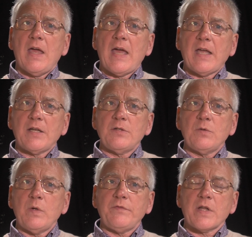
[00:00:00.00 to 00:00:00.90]

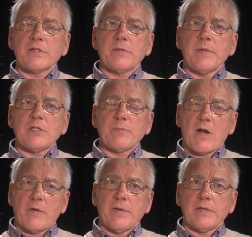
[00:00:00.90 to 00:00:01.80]
and we've done some
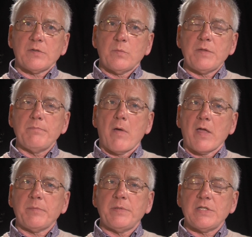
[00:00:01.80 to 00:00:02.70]
experiments with
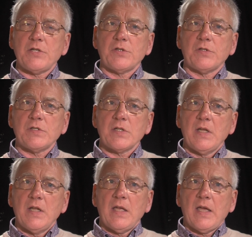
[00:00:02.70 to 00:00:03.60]
mic positions.
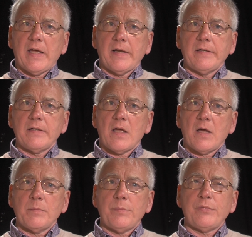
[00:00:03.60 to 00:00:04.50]
And
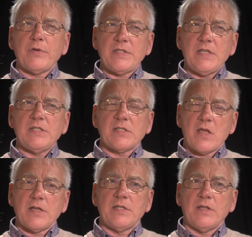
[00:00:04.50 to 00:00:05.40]
I'm pretty
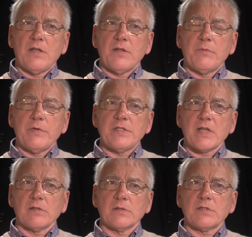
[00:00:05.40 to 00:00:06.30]
certain that the
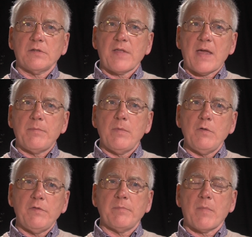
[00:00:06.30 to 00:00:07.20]
results of that
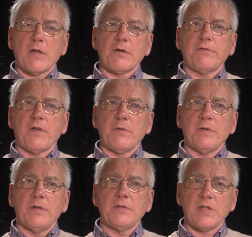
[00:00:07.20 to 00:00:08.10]
moving
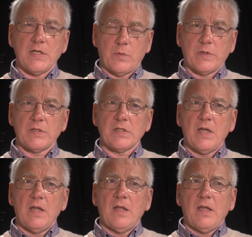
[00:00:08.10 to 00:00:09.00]
microphone sequence
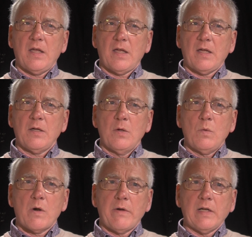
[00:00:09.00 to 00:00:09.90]
uh,
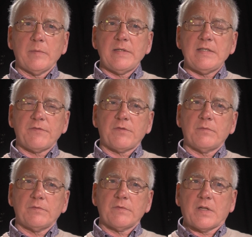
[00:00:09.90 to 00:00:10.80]
were a little bit
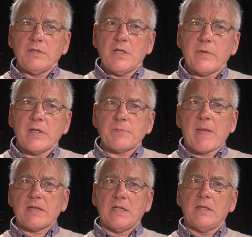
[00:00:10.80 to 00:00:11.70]
different than you
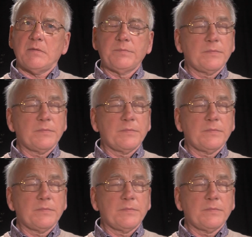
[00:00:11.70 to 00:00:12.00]
expected.